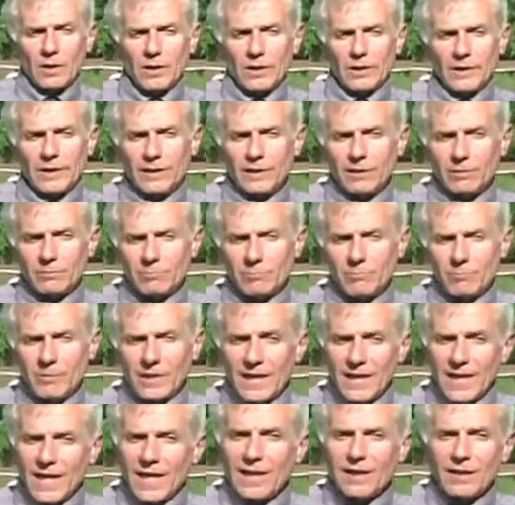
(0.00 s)
It
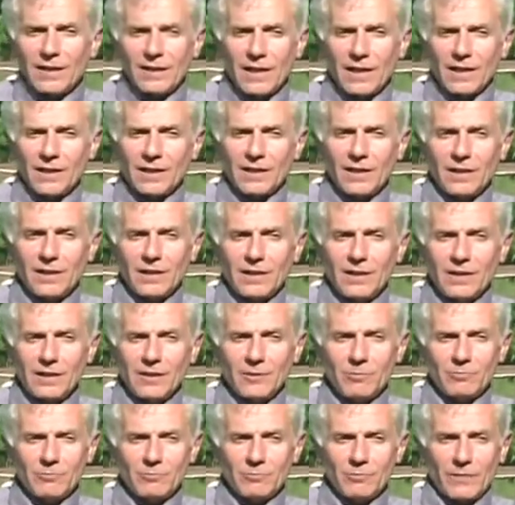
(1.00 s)
began like
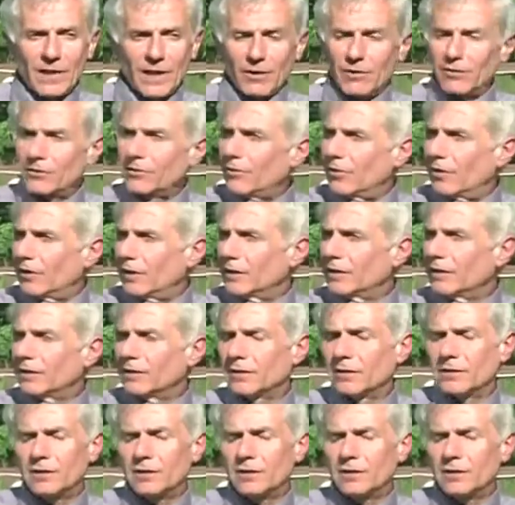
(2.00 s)
any marathon.